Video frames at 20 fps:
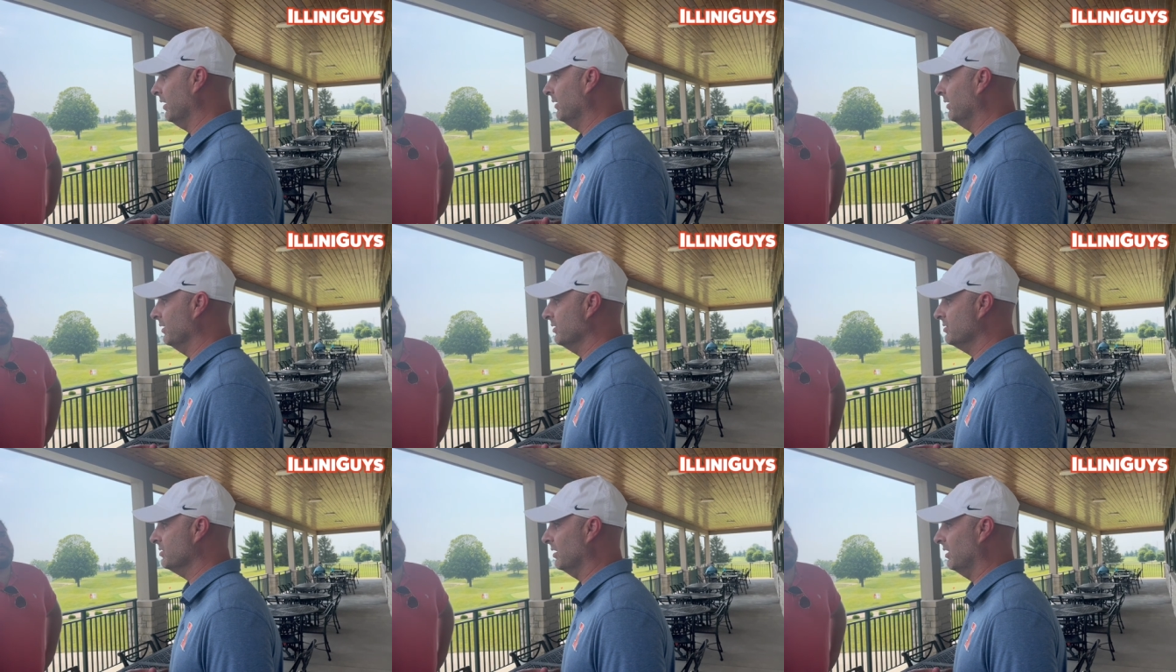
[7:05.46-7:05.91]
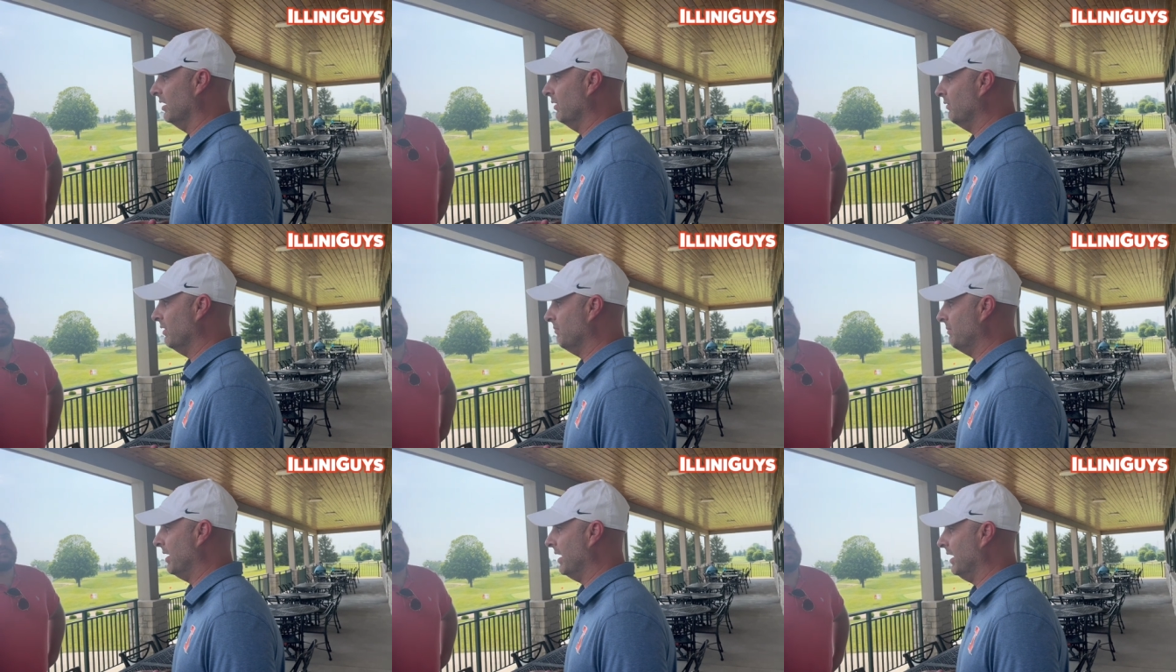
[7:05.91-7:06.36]
addition that
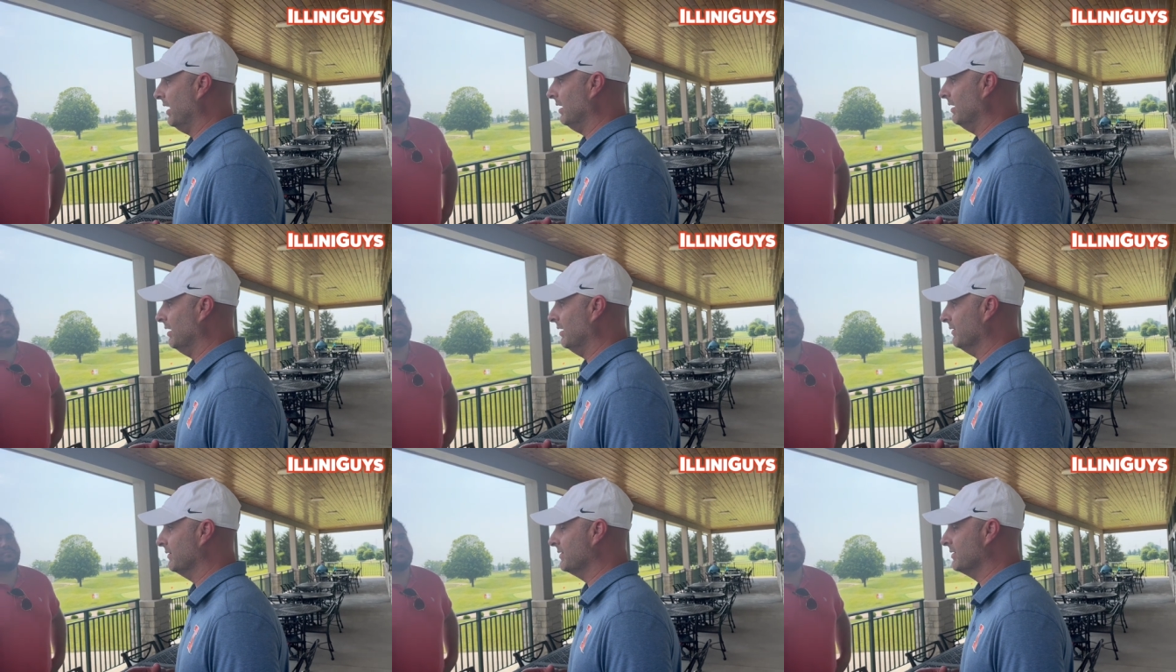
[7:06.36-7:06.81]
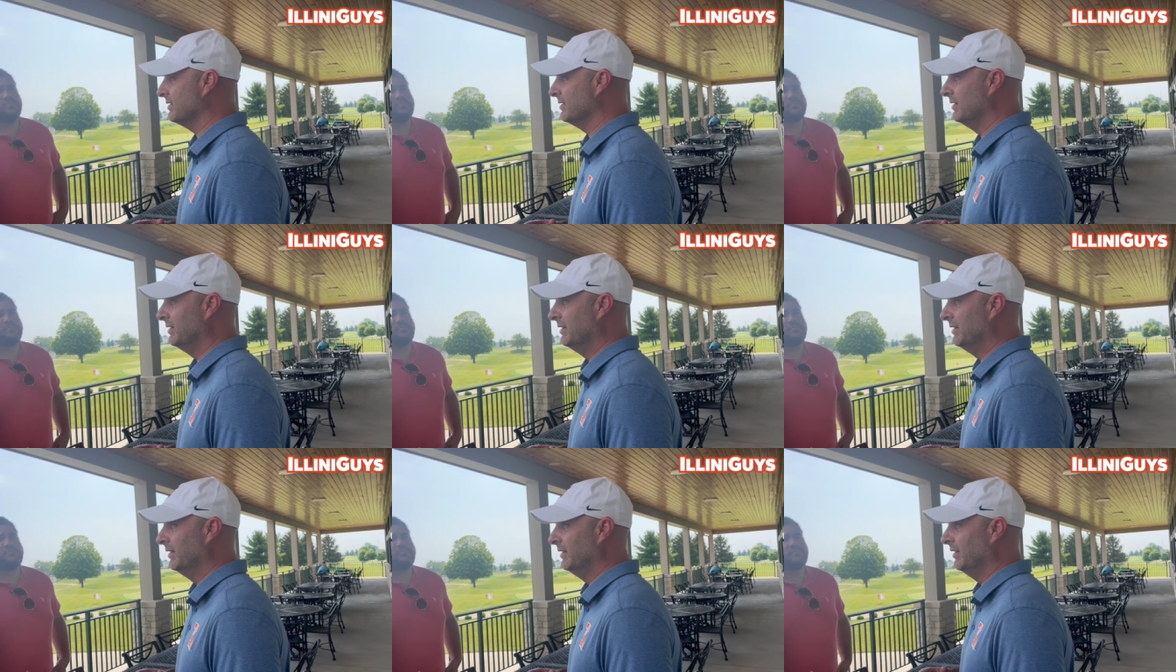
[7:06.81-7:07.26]
we've made is,
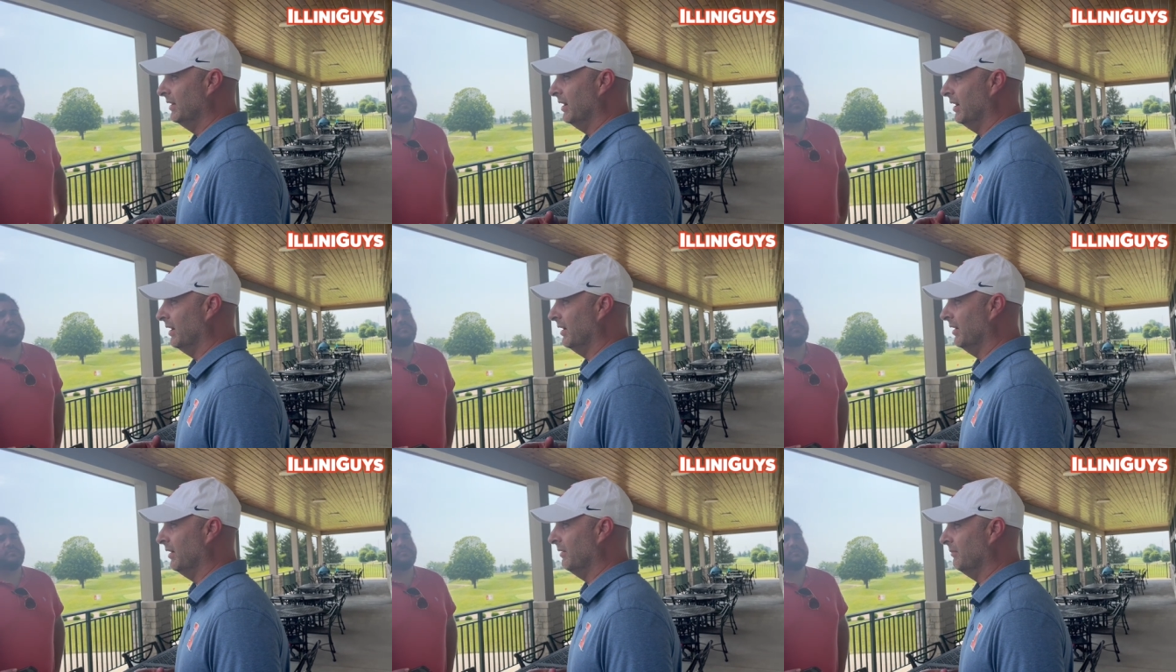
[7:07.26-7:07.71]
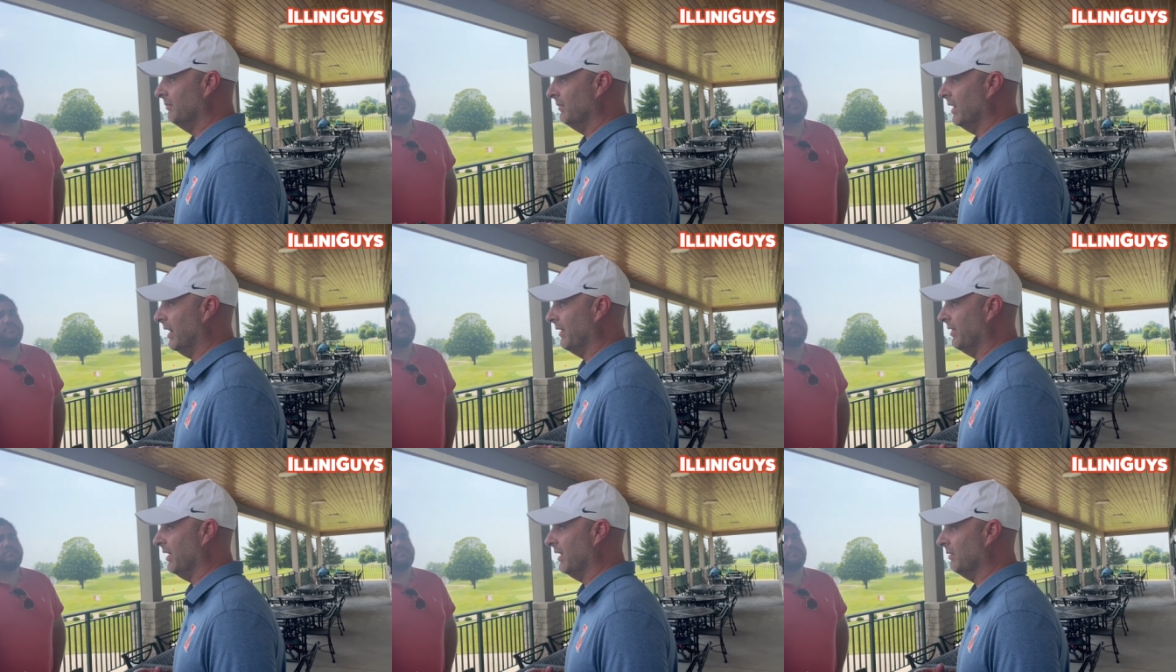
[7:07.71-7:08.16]

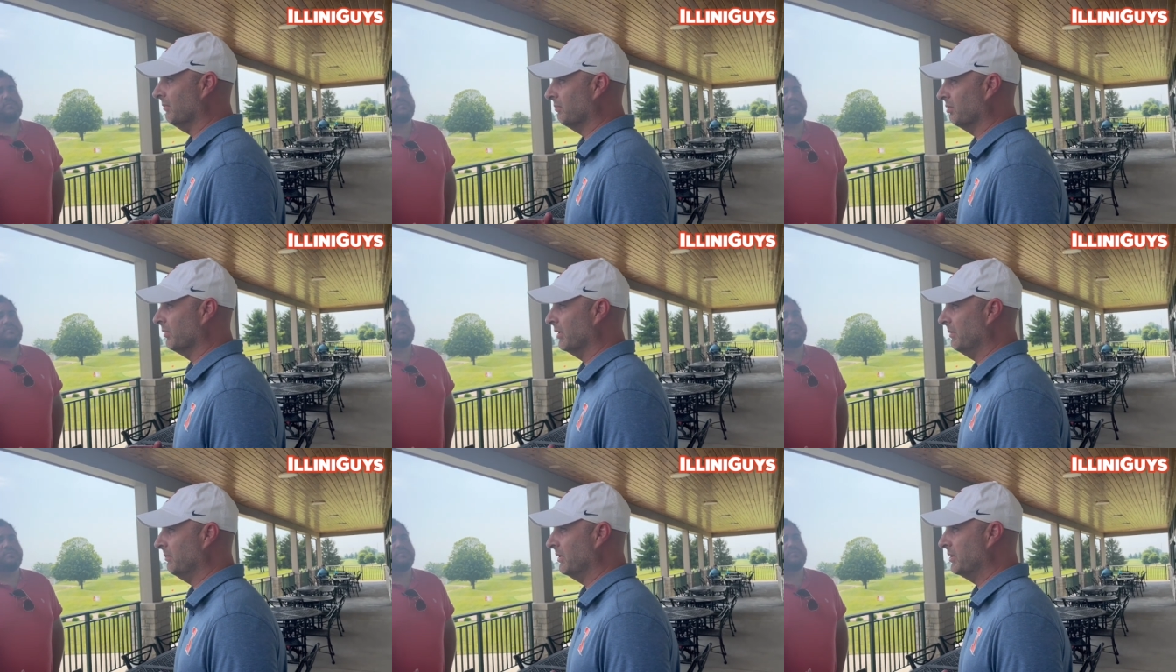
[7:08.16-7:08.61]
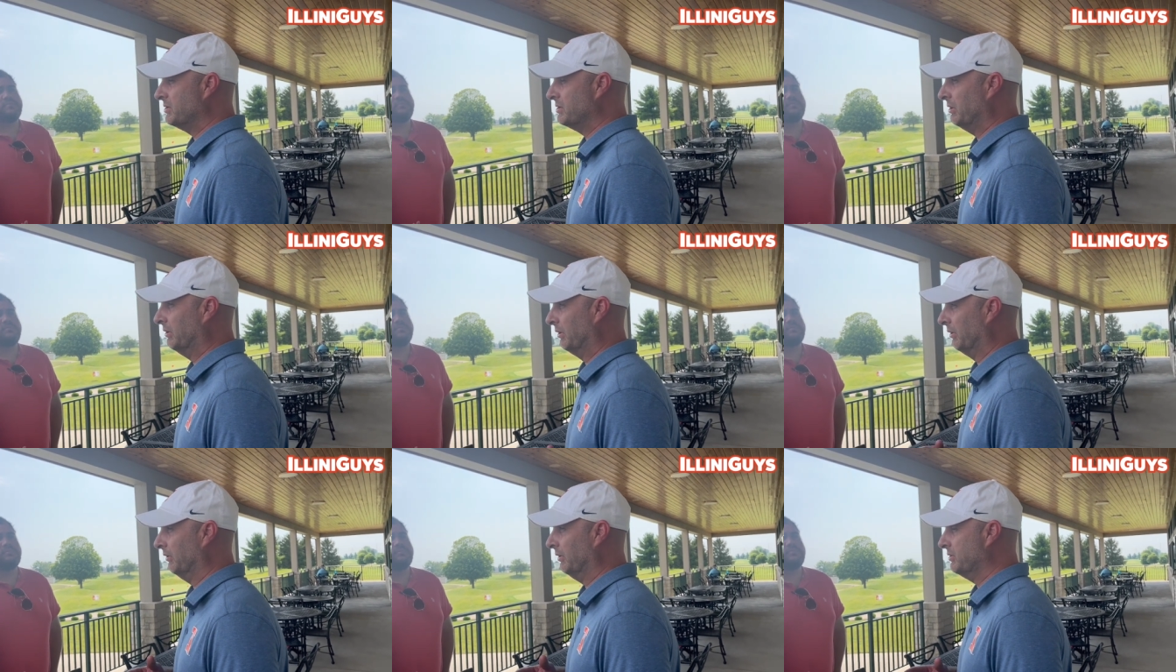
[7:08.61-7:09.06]
I think, pretty much
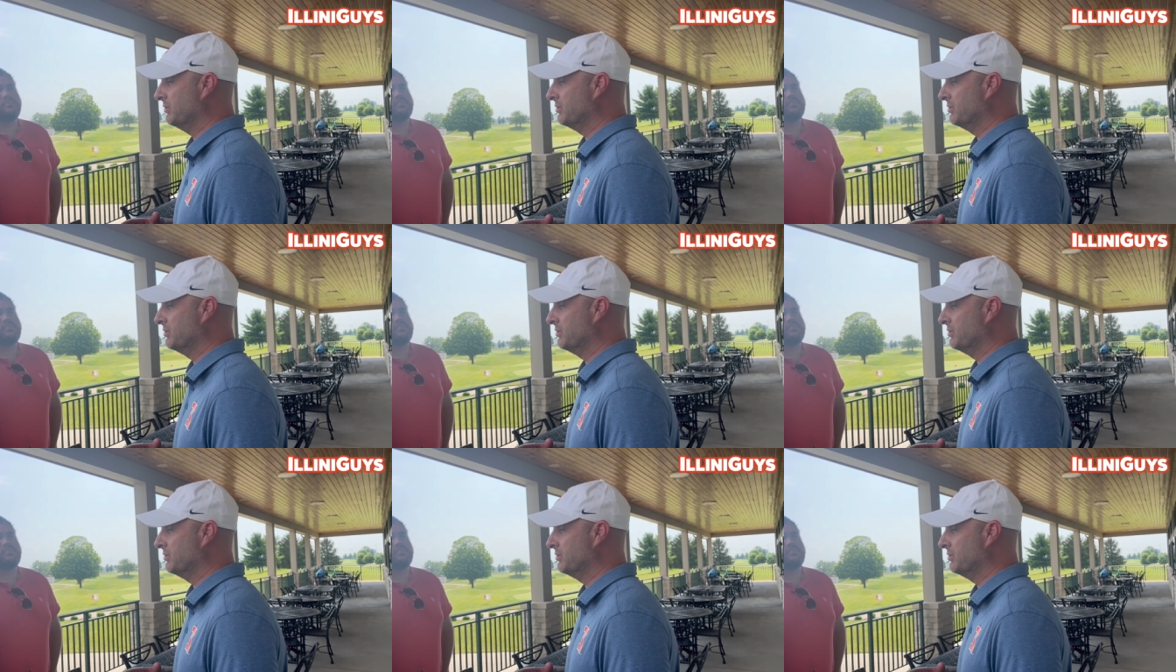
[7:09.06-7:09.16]
clearly